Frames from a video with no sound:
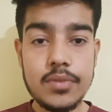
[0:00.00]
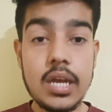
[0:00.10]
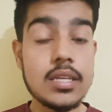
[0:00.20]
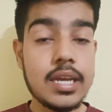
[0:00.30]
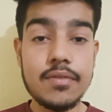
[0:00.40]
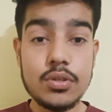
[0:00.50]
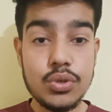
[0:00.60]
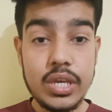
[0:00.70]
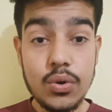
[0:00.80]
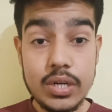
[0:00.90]
and second one was
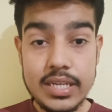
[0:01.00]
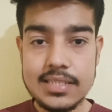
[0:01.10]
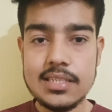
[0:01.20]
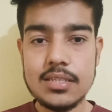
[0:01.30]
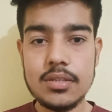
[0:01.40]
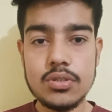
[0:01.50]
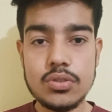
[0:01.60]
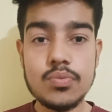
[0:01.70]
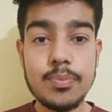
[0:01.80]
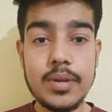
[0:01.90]
egotist.
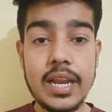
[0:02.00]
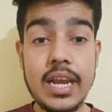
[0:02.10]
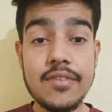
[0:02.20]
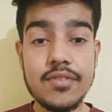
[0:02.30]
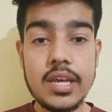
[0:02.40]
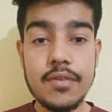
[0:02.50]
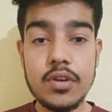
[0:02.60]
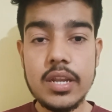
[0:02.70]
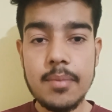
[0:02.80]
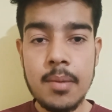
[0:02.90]

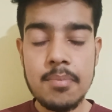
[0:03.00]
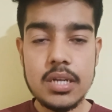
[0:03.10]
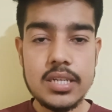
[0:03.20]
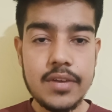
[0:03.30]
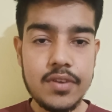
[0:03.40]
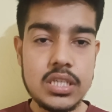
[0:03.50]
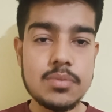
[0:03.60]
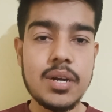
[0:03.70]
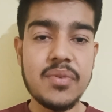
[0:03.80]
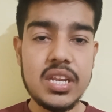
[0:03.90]
Carefully remember the difference
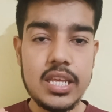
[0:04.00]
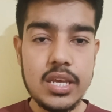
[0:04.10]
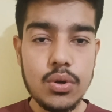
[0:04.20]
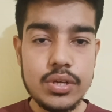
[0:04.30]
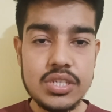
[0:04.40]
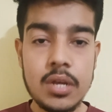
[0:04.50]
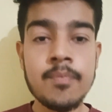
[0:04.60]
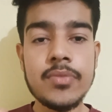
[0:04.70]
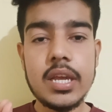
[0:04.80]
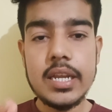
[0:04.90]
between egoist
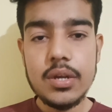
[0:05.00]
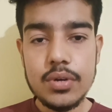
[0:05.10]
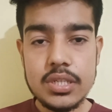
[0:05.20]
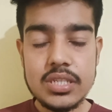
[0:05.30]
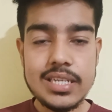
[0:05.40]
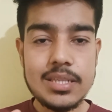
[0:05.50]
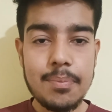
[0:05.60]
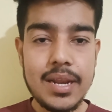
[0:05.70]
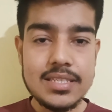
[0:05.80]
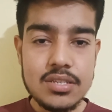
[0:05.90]
and egotist is the
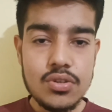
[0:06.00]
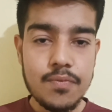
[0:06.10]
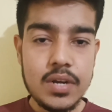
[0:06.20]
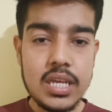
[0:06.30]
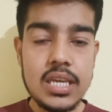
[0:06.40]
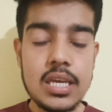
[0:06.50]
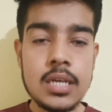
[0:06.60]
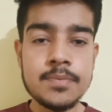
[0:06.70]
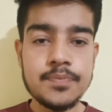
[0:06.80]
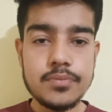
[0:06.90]
presence of T
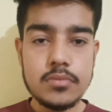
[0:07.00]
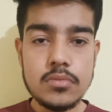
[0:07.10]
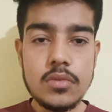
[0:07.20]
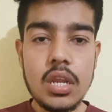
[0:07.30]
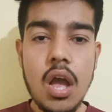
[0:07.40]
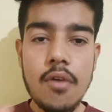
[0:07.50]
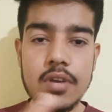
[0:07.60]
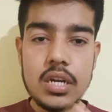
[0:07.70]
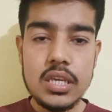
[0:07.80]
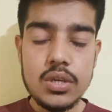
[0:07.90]

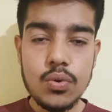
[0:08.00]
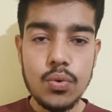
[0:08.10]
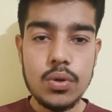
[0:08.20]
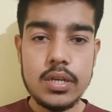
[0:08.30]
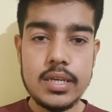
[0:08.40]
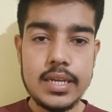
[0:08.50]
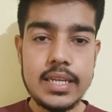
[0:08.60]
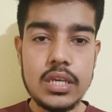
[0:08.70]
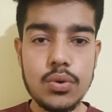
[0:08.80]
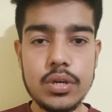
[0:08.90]
after ego in
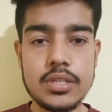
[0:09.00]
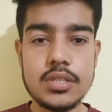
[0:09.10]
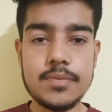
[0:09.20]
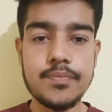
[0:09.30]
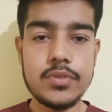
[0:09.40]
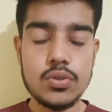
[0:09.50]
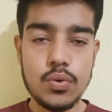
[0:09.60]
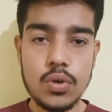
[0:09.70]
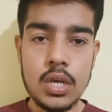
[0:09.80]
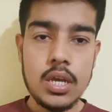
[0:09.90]
egotist.
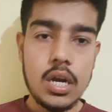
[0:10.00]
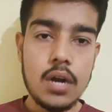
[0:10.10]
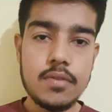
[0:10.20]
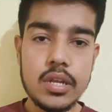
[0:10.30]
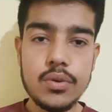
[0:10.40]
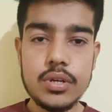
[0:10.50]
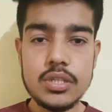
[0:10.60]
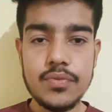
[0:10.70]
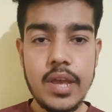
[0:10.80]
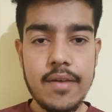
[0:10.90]
So after
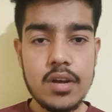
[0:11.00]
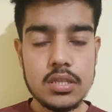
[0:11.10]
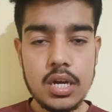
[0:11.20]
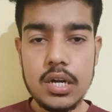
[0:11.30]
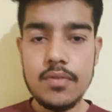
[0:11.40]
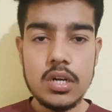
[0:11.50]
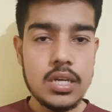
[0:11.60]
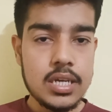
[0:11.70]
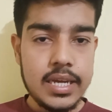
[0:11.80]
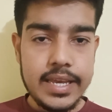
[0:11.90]
egotist, we have our third
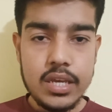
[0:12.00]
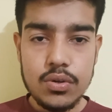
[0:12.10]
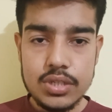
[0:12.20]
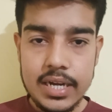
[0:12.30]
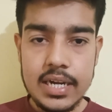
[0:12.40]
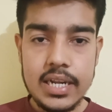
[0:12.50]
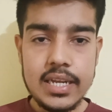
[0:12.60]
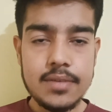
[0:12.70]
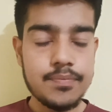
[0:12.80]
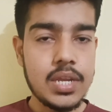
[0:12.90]
word,
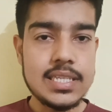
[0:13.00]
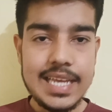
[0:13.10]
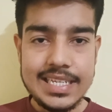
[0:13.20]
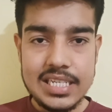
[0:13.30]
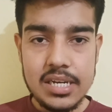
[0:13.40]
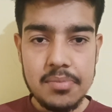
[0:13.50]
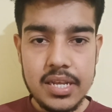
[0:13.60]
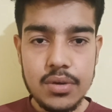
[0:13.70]
egocentric, that's extremely